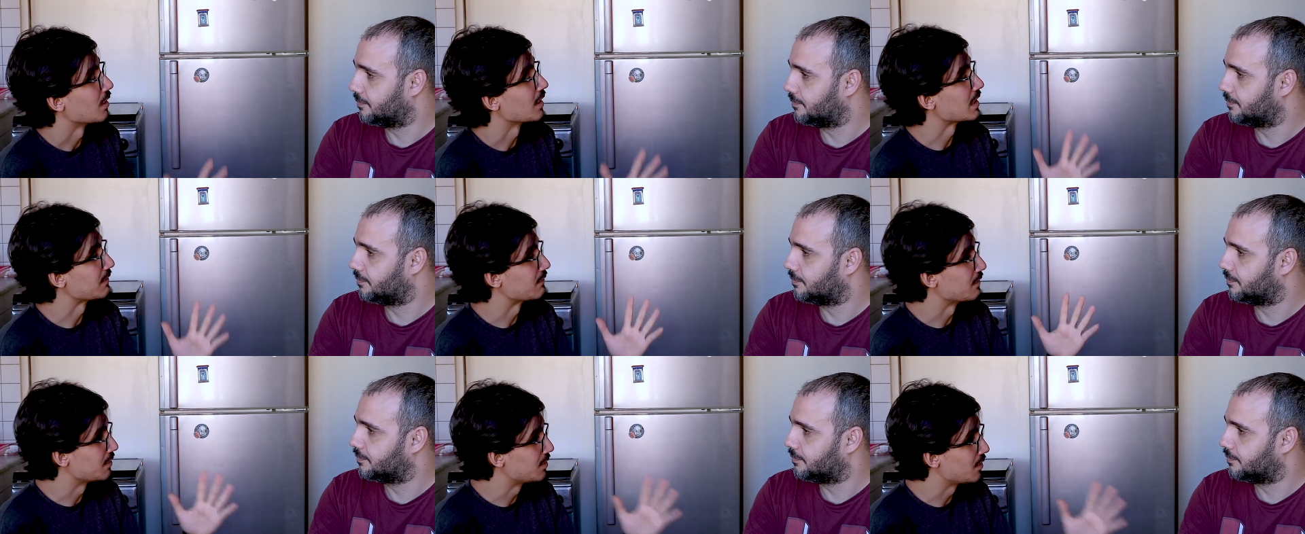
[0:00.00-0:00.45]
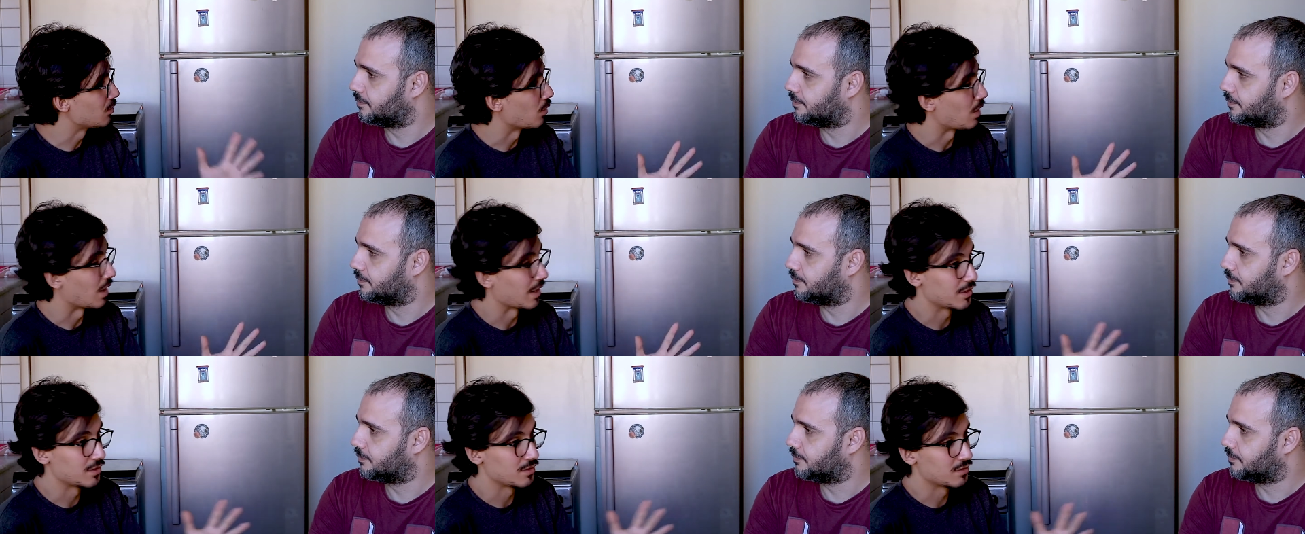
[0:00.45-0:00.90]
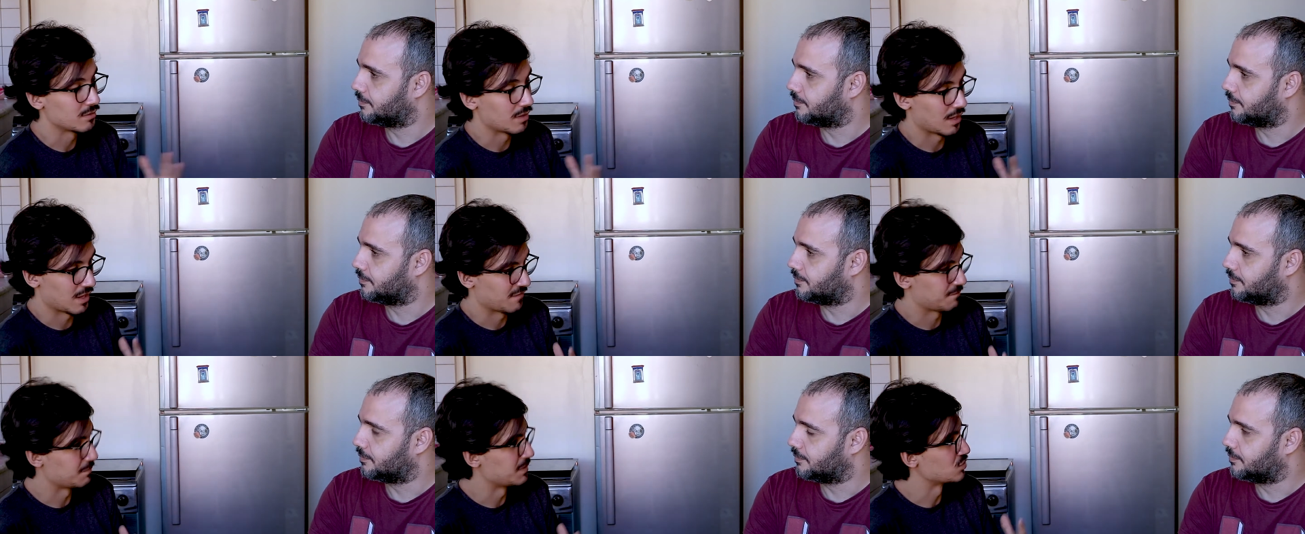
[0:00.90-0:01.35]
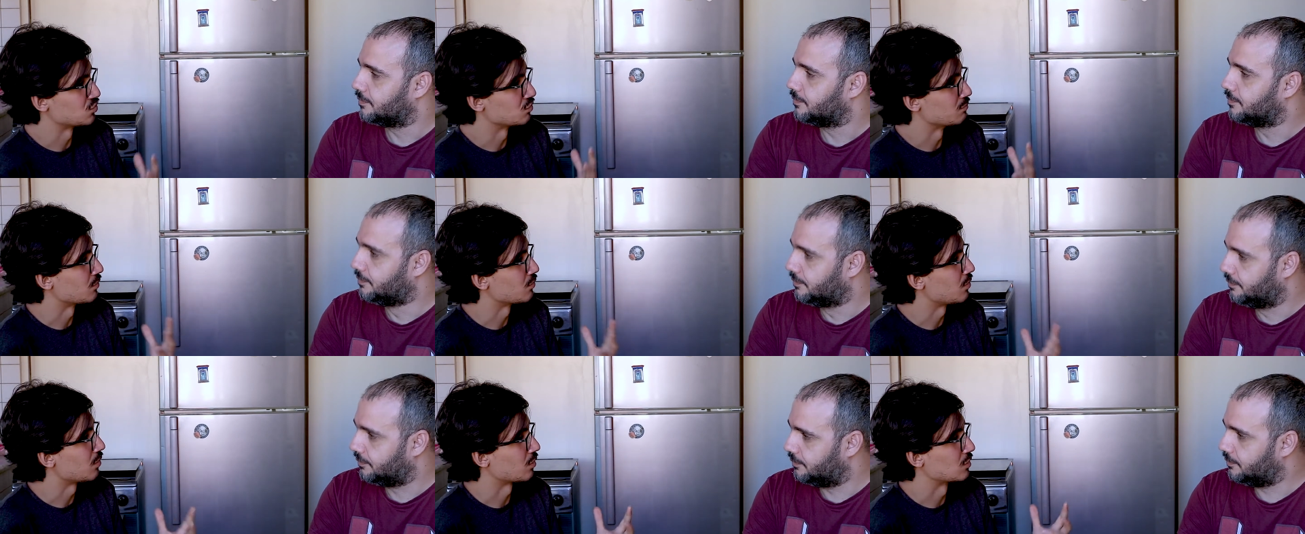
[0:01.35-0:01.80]
Speaker 1: even though I, I have been to
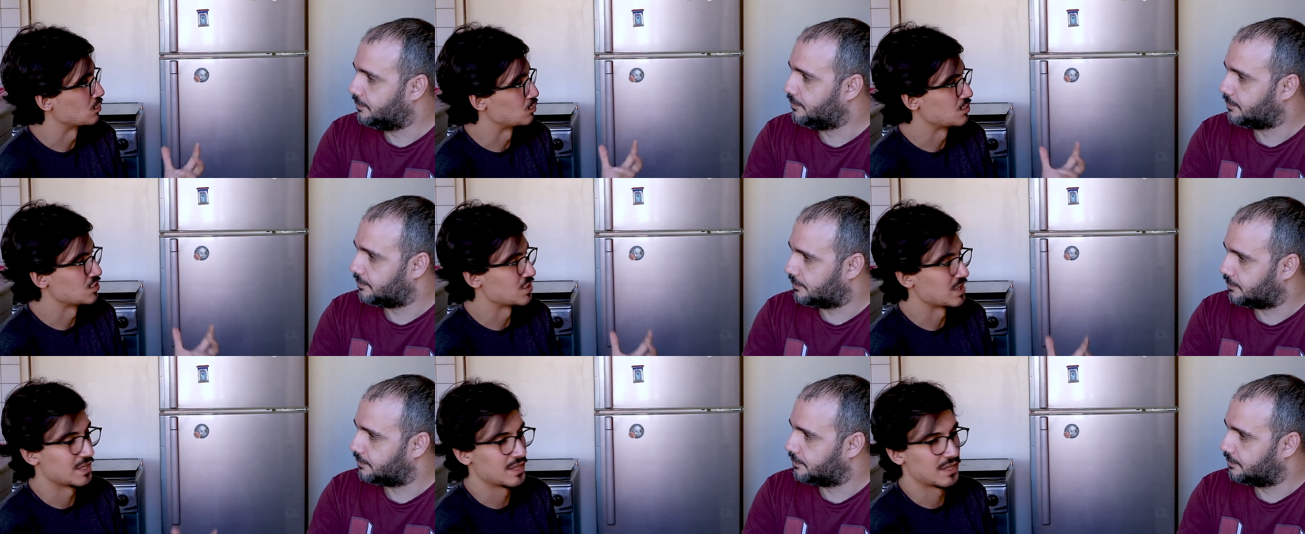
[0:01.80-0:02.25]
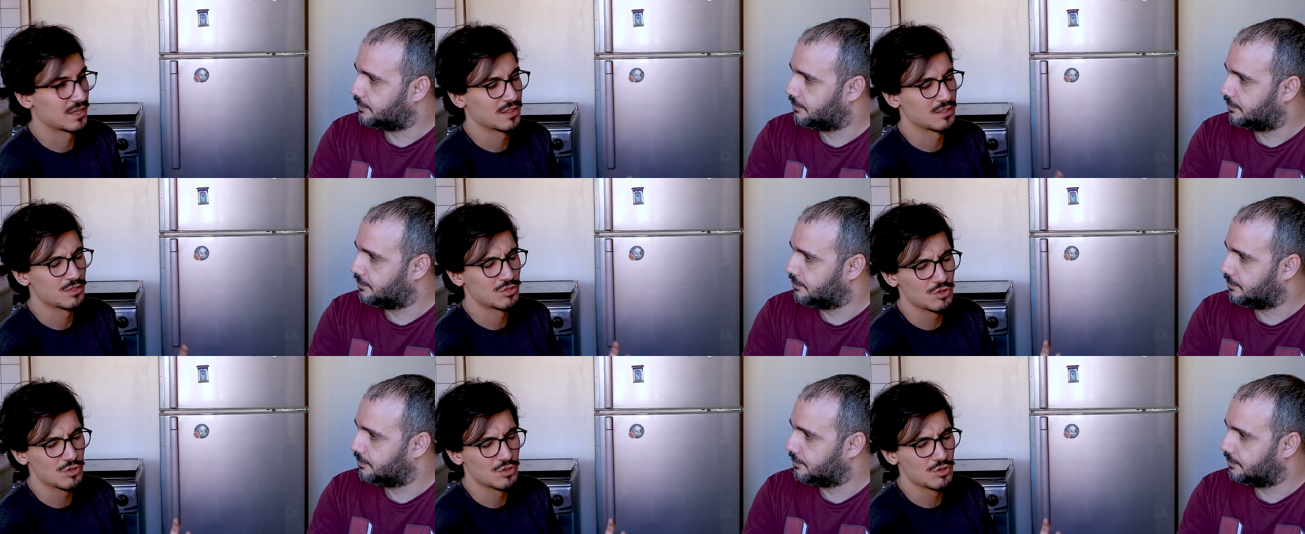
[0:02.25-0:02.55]
Morocco and Tunisia and I